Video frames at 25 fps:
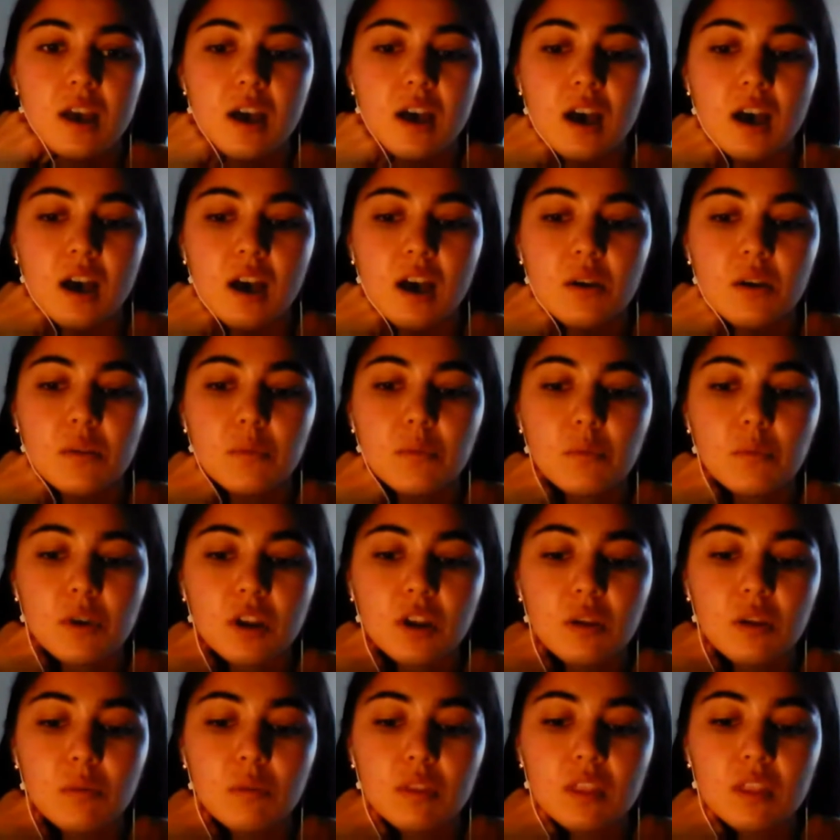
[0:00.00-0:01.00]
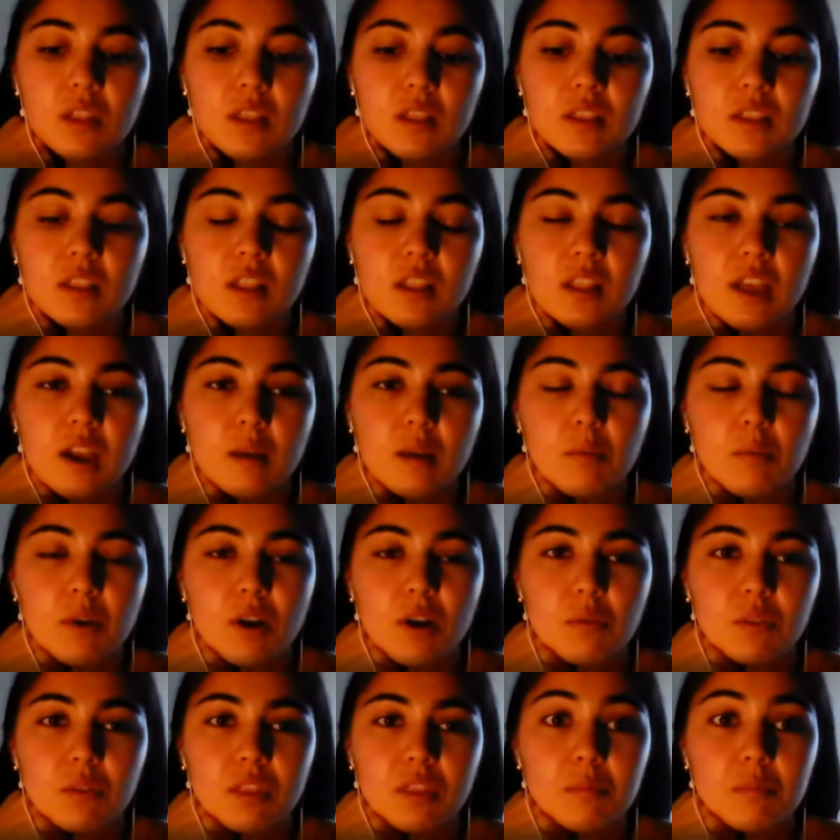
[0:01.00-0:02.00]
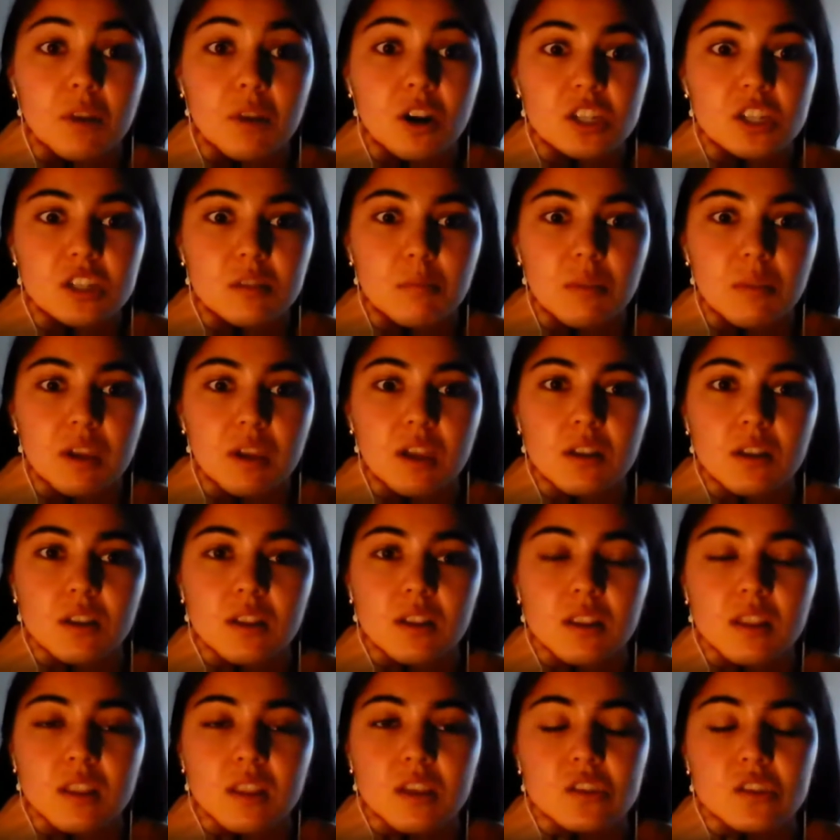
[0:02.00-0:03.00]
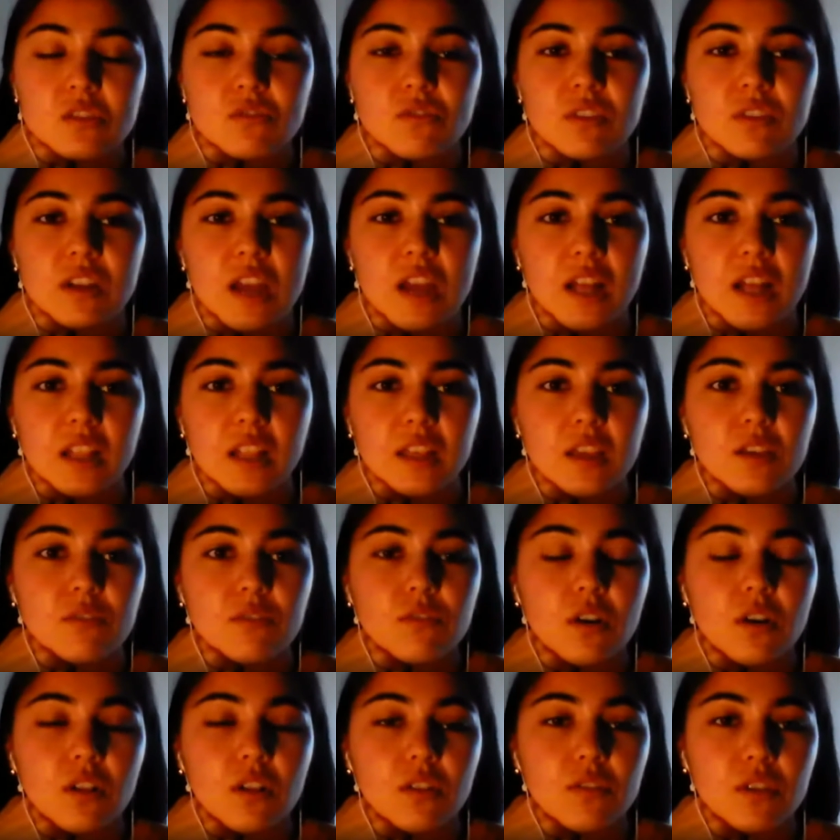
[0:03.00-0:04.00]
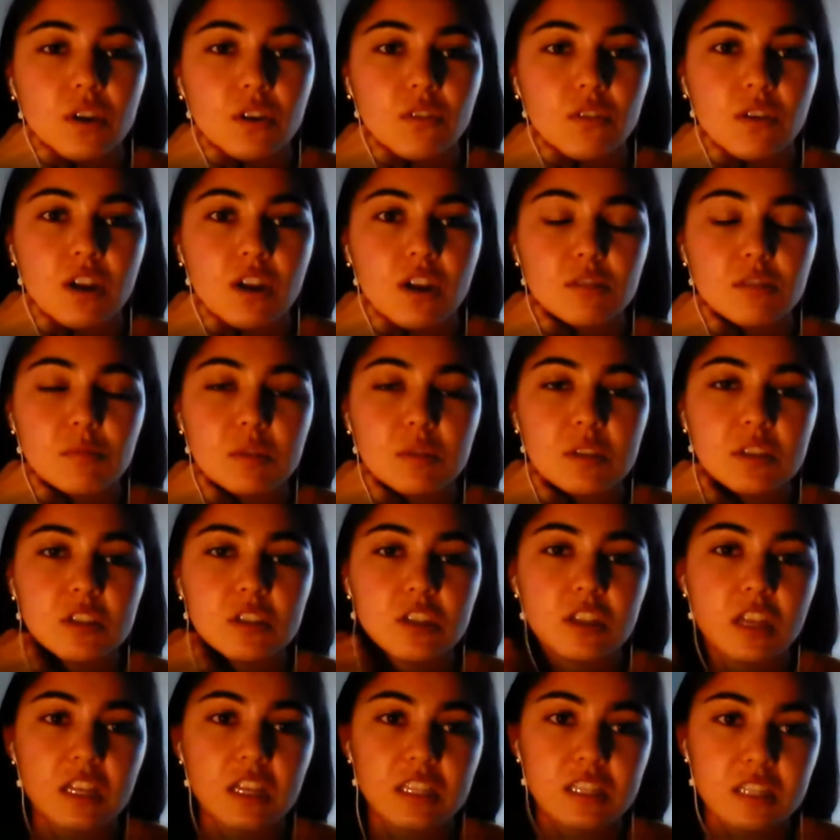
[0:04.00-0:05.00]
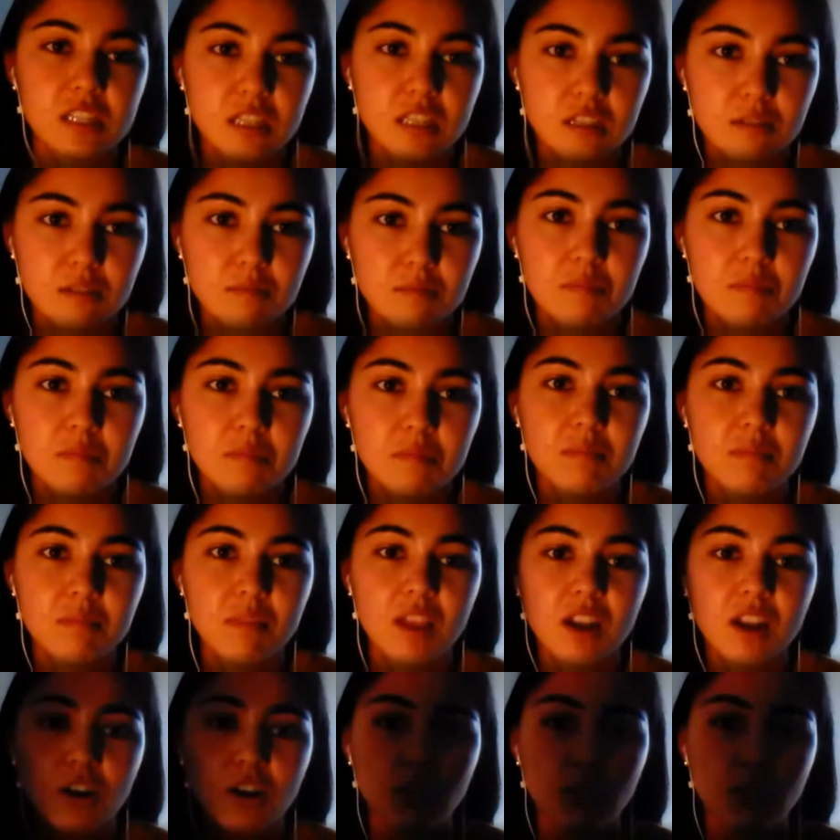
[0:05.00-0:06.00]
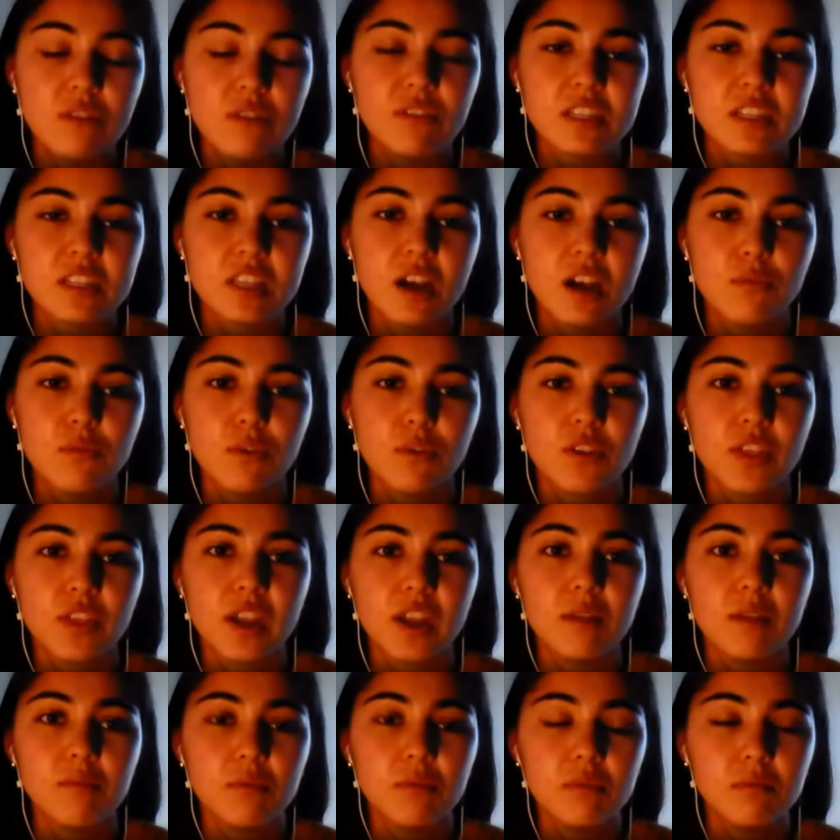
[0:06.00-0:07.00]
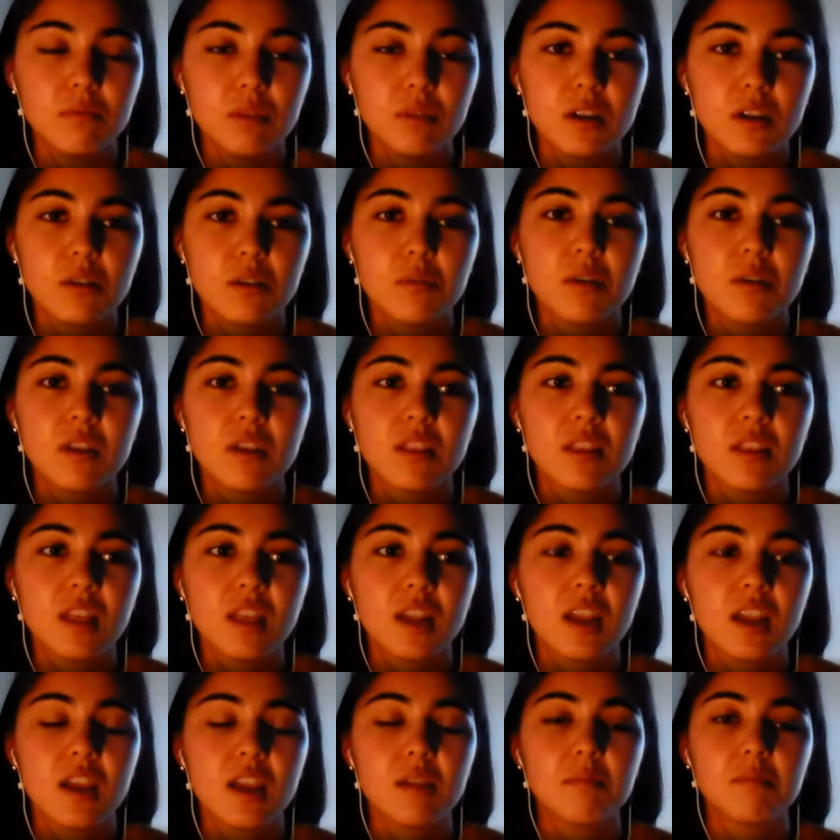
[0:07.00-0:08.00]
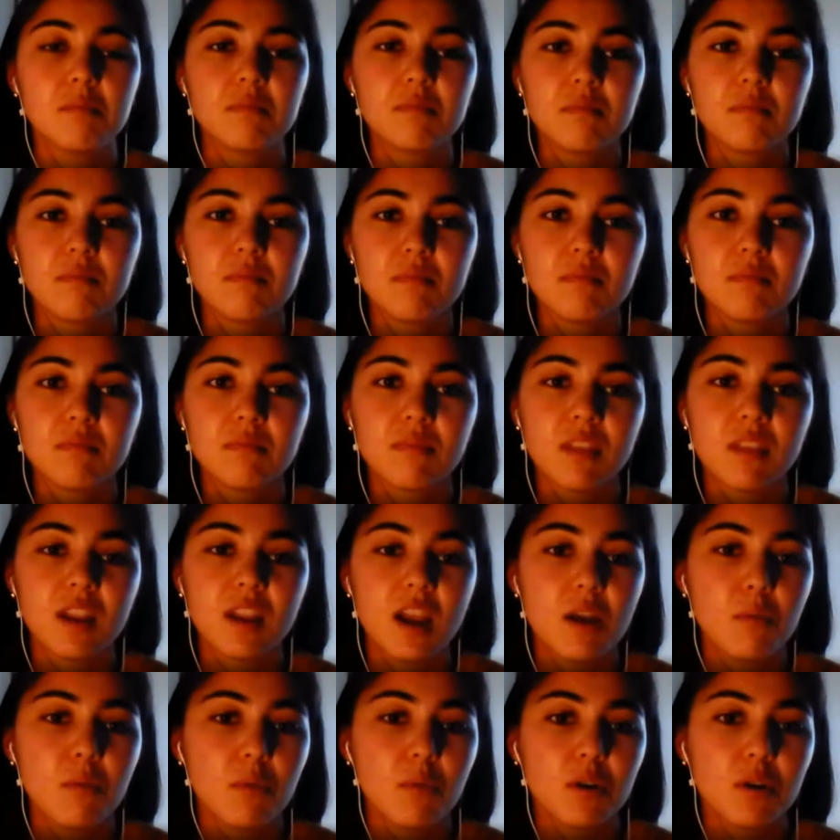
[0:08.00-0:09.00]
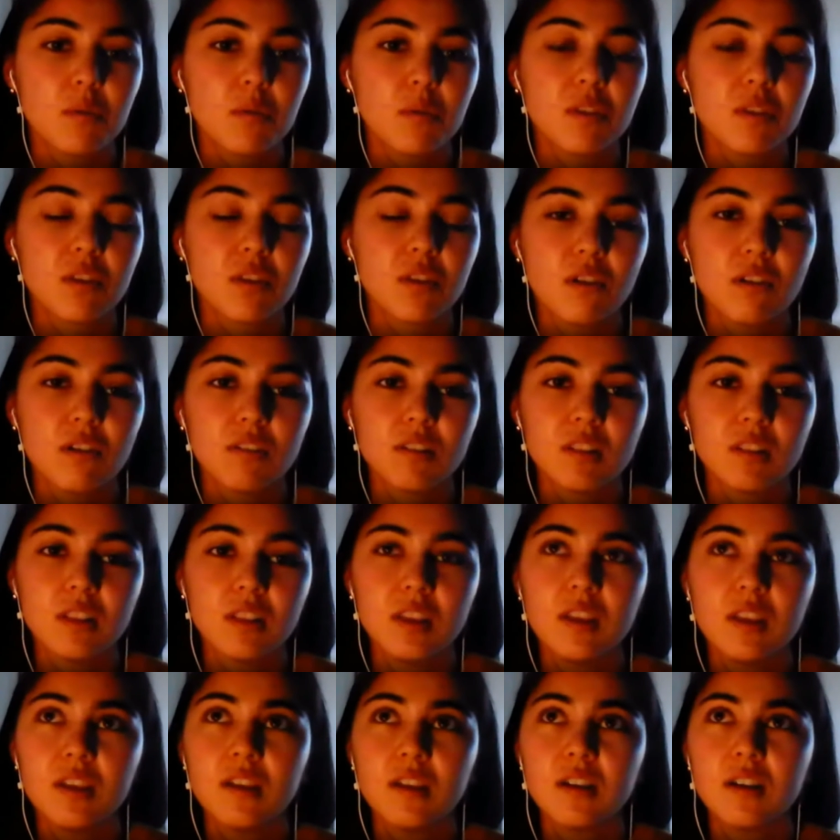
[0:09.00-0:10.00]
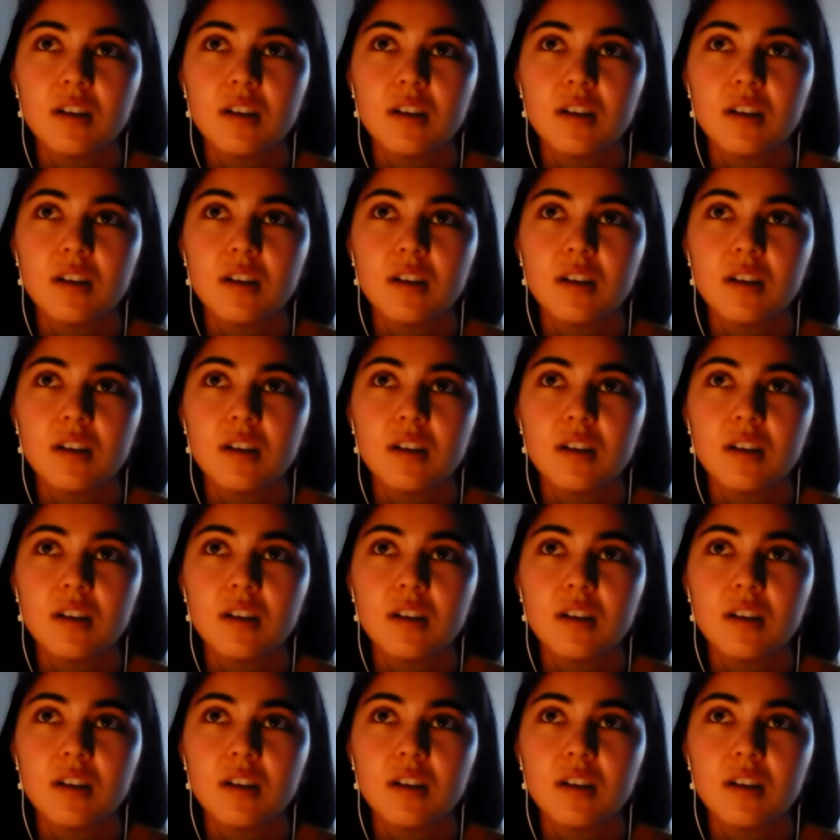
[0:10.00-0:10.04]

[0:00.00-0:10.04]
working with the library with the marching band, they use Finale for all of their arrangements. So that's the engraving software that I'm familiar with and that I work with currently.